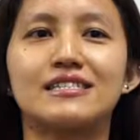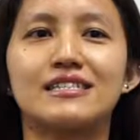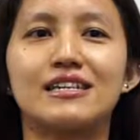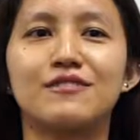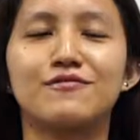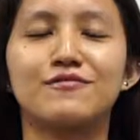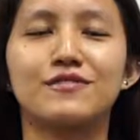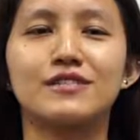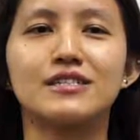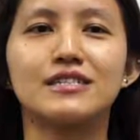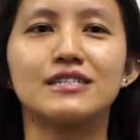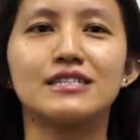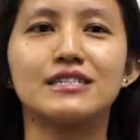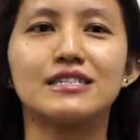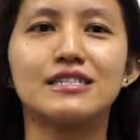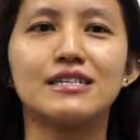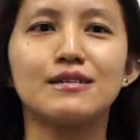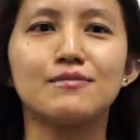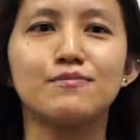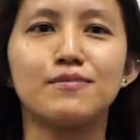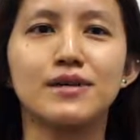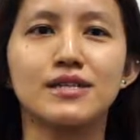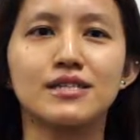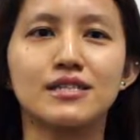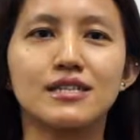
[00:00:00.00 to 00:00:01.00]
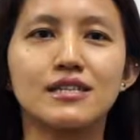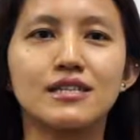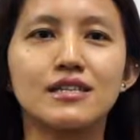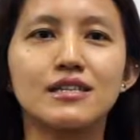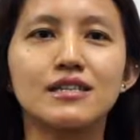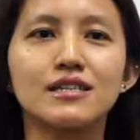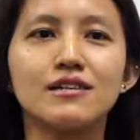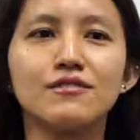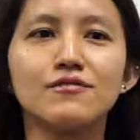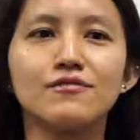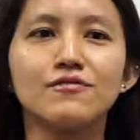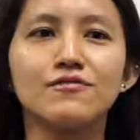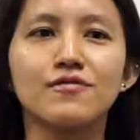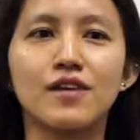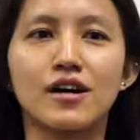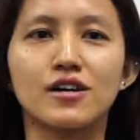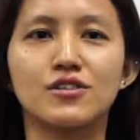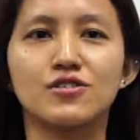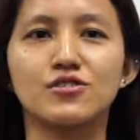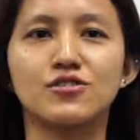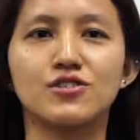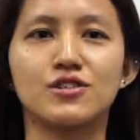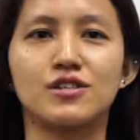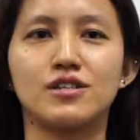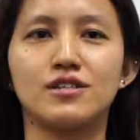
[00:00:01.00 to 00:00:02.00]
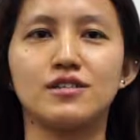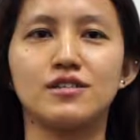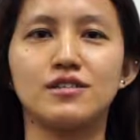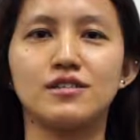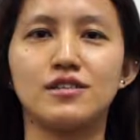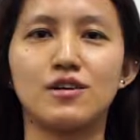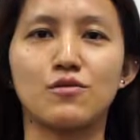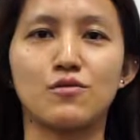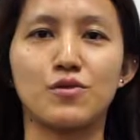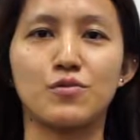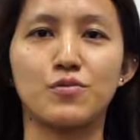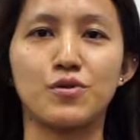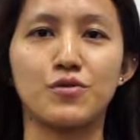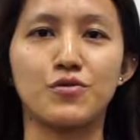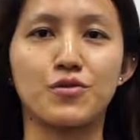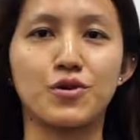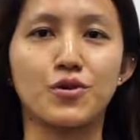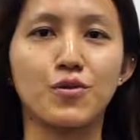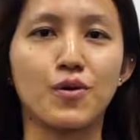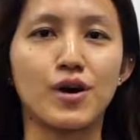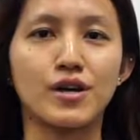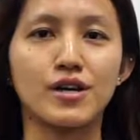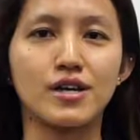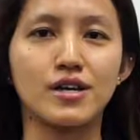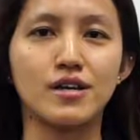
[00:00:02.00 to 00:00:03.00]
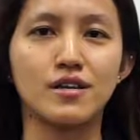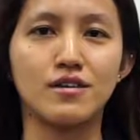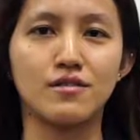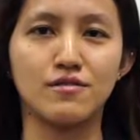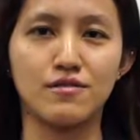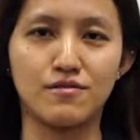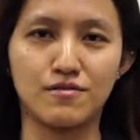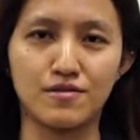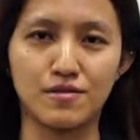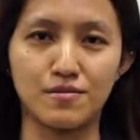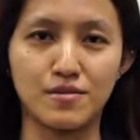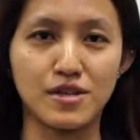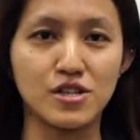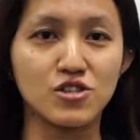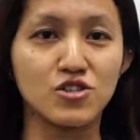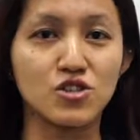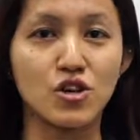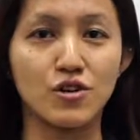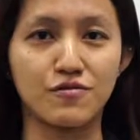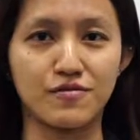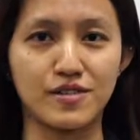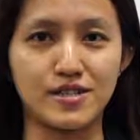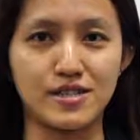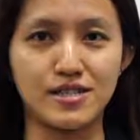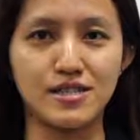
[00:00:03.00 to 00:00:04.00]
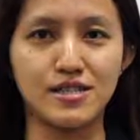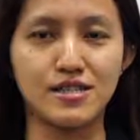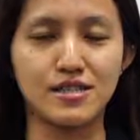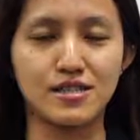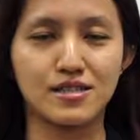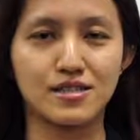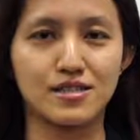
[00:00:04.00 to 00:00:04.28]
definitely particular function that will be required from each of us,